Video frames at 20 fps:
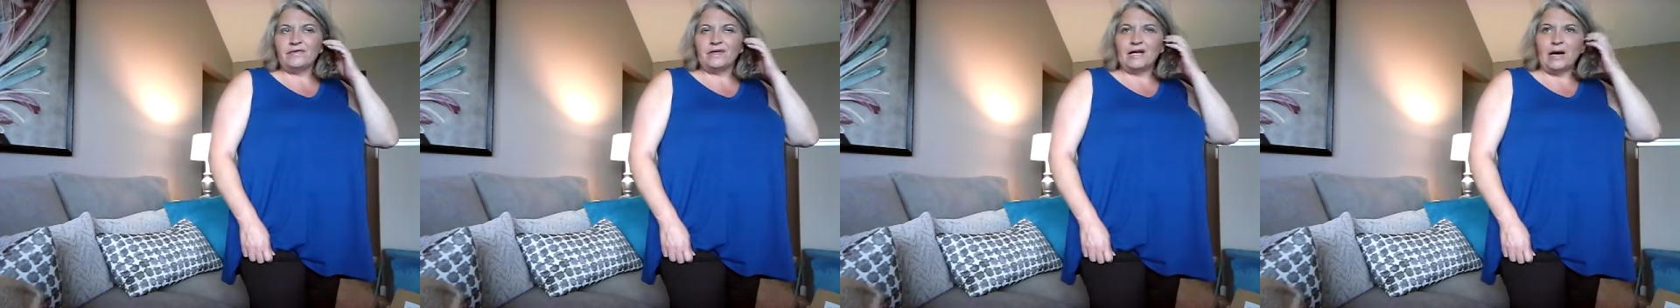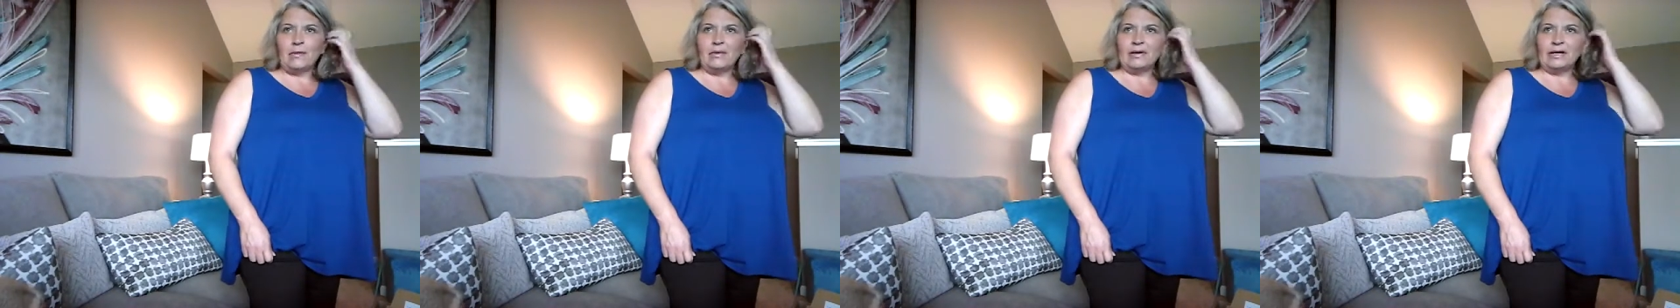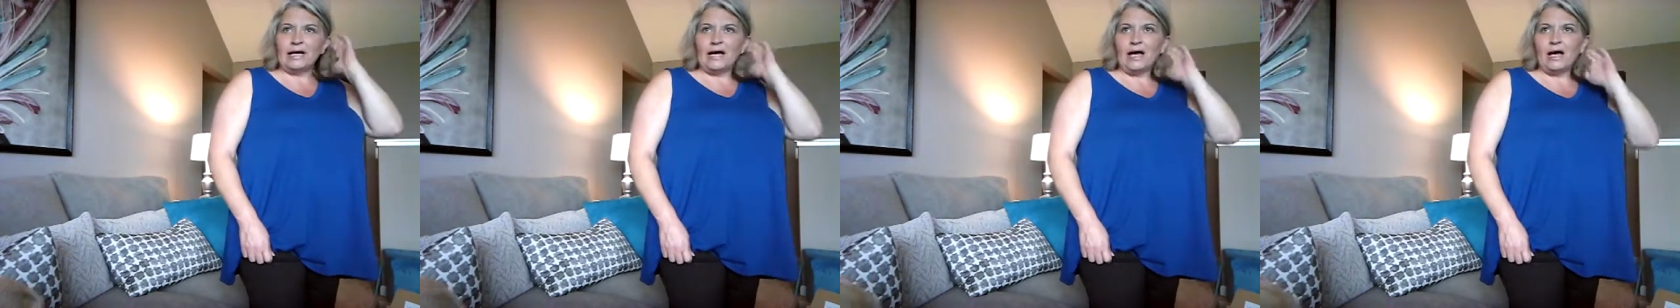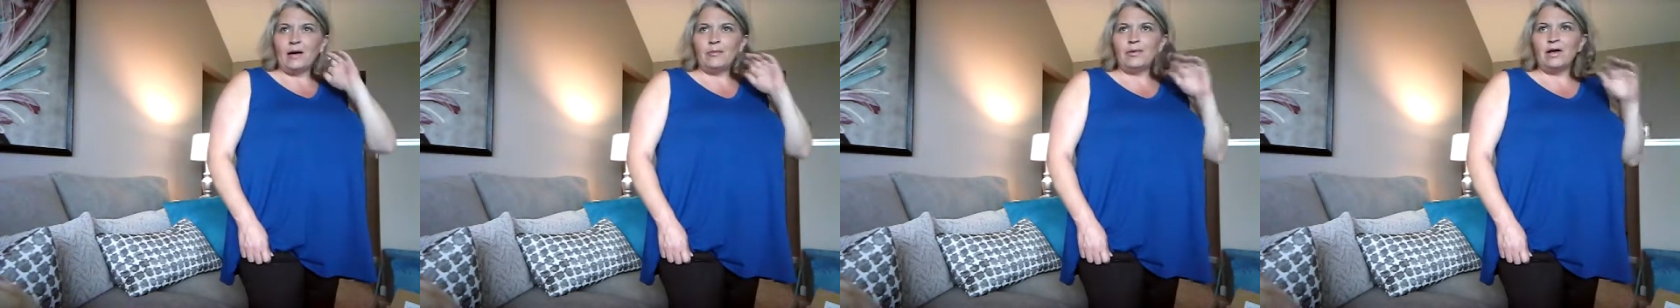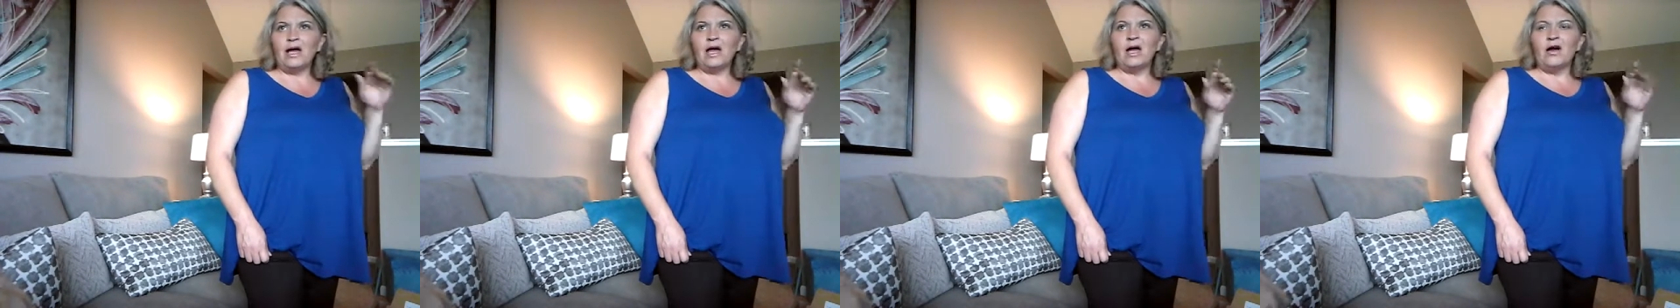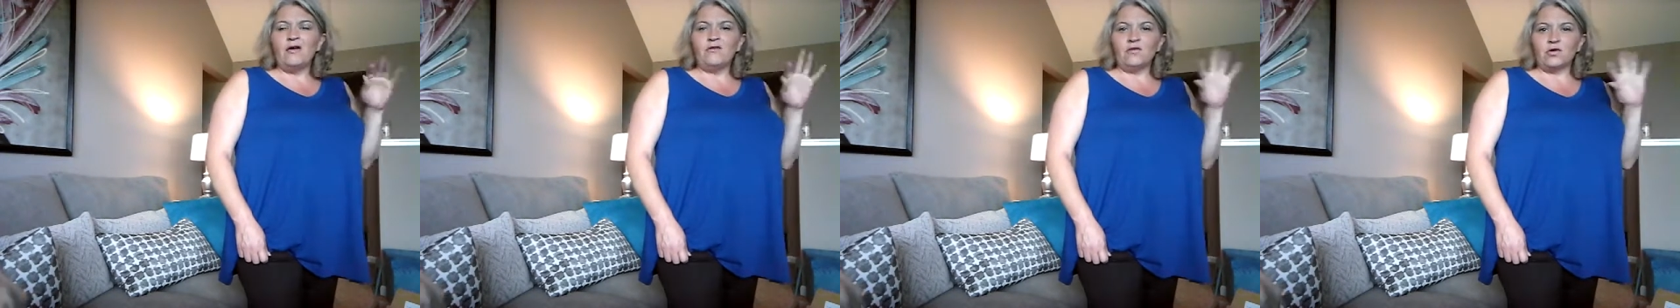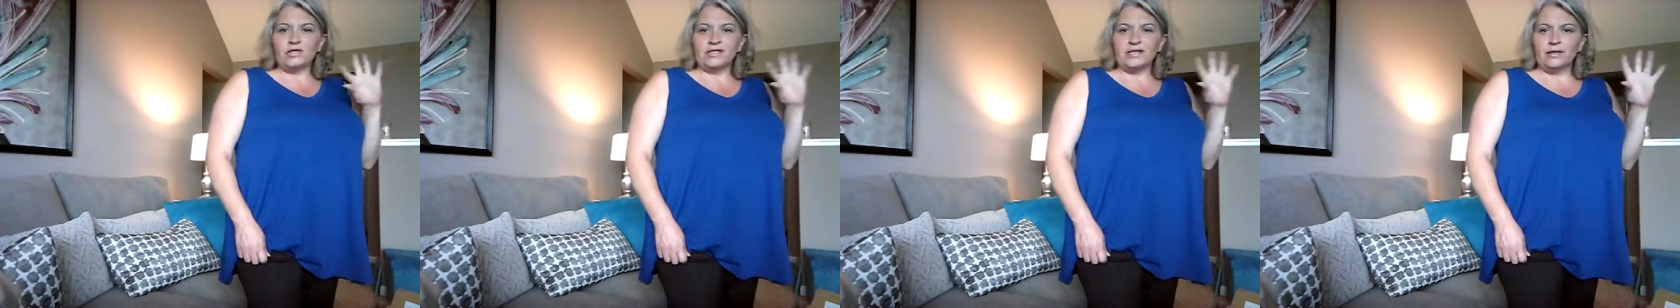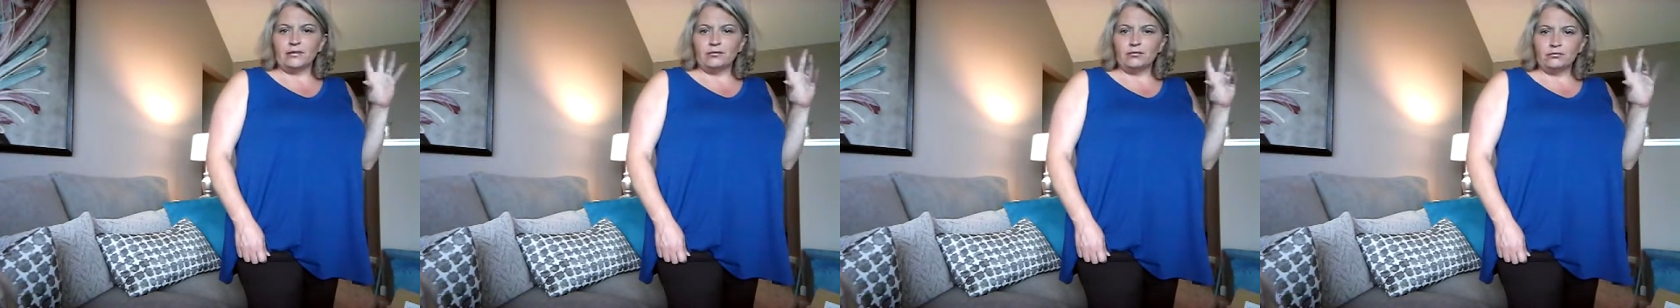coming up for
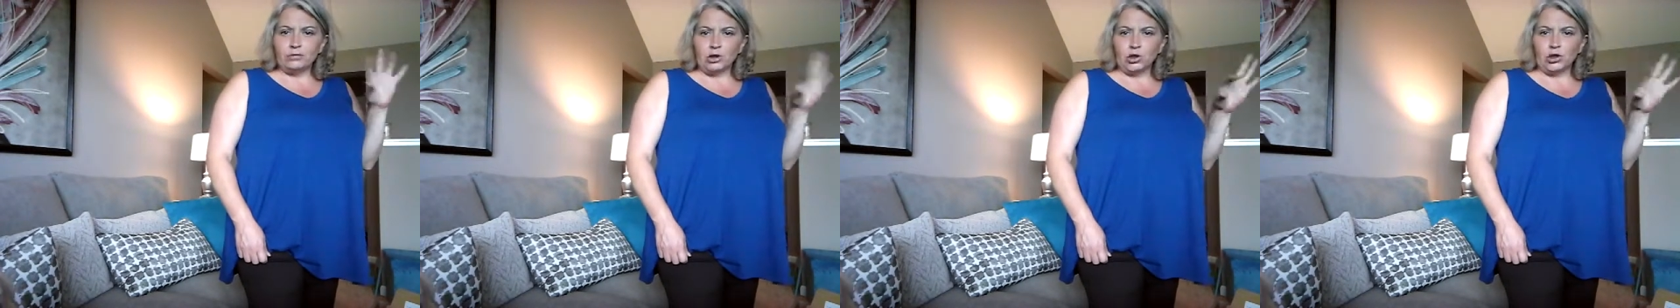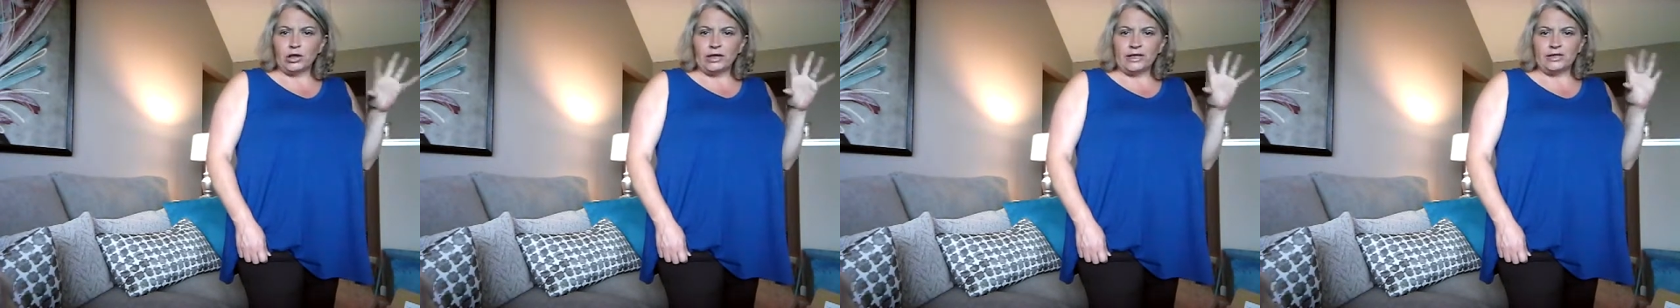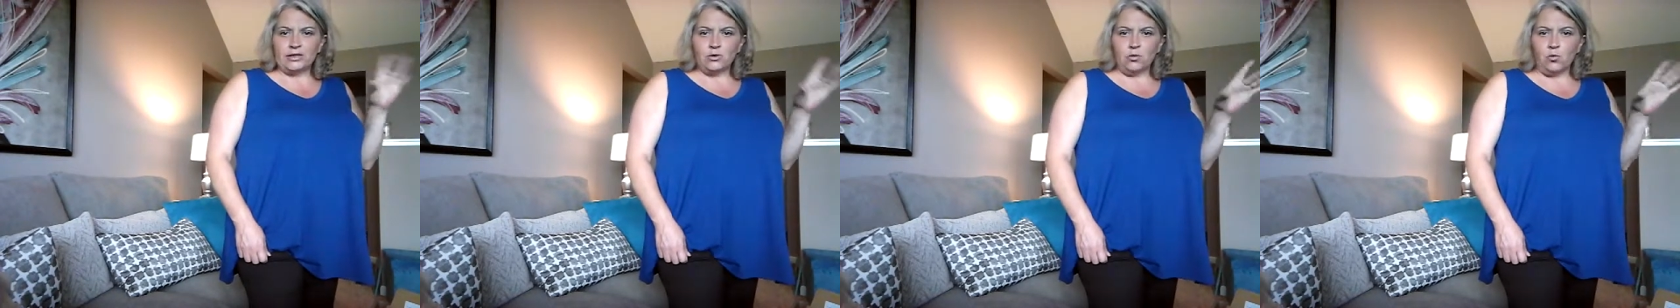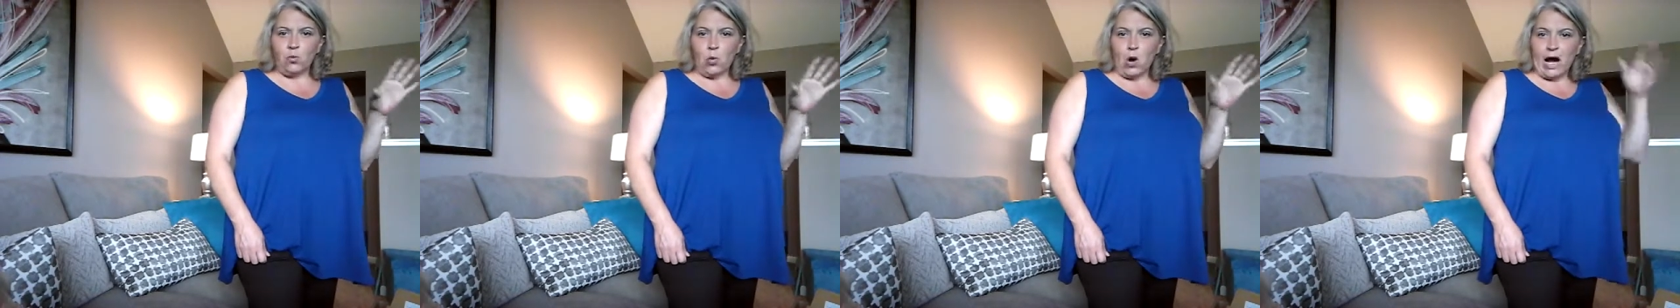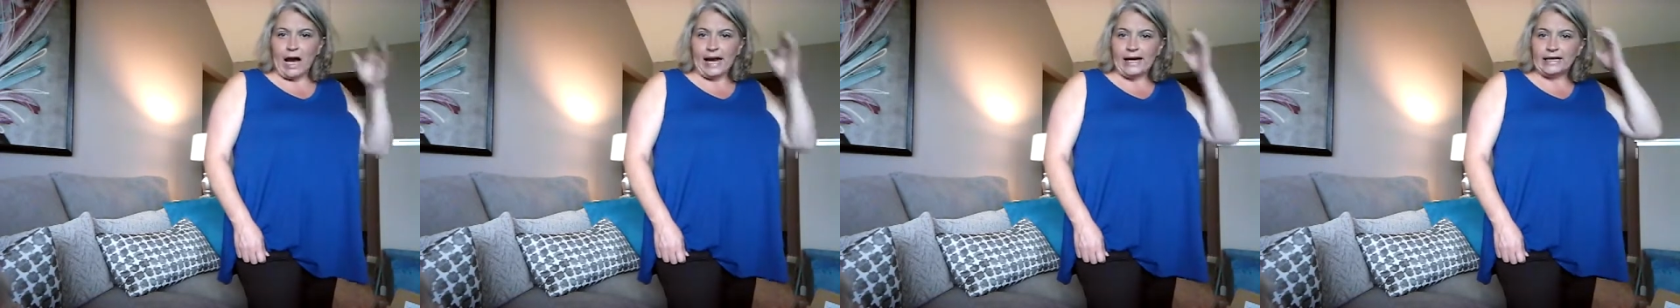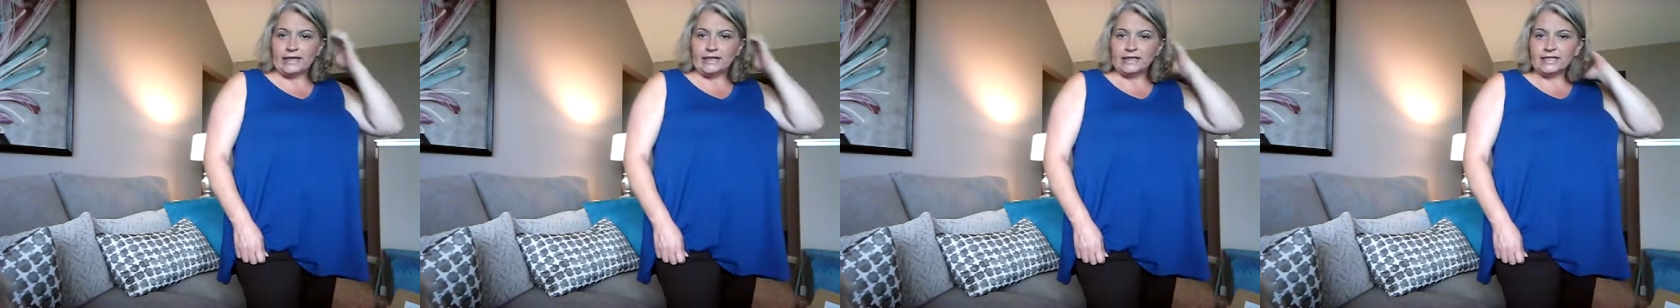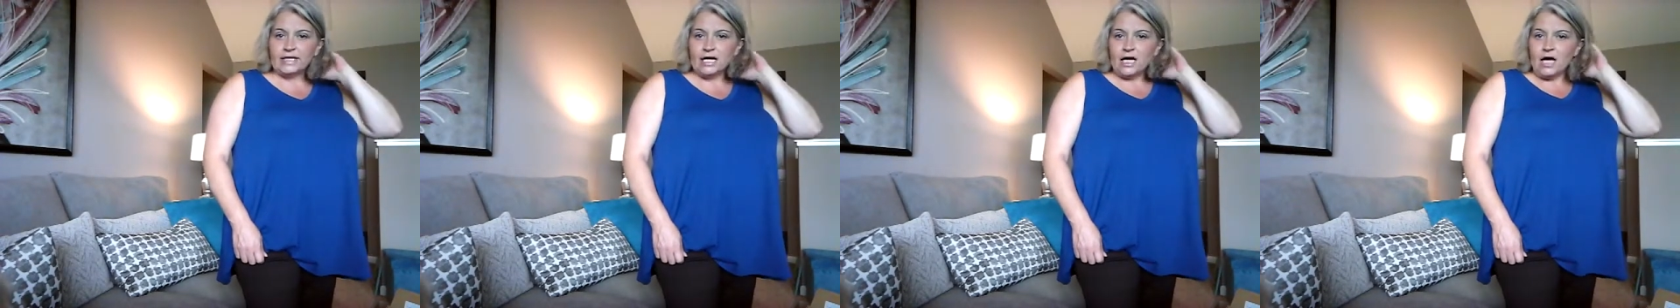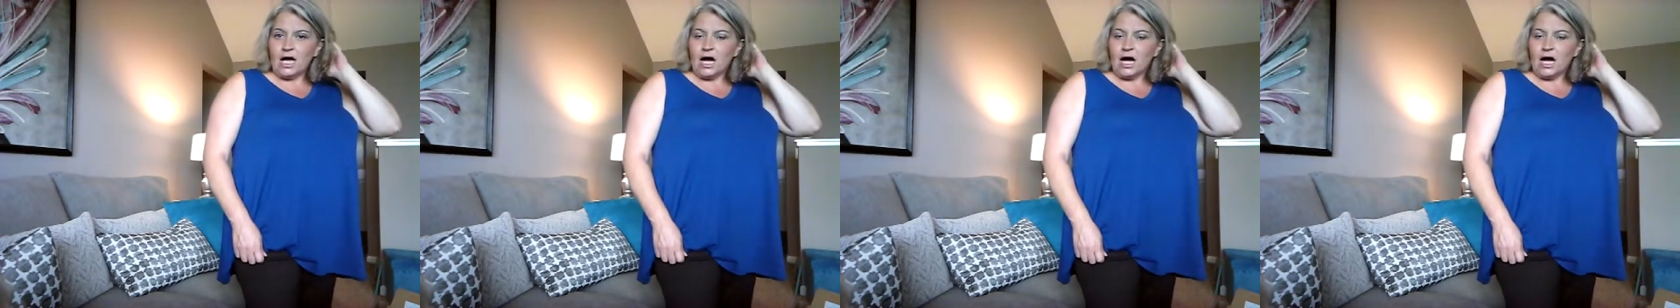some burgundies and wines,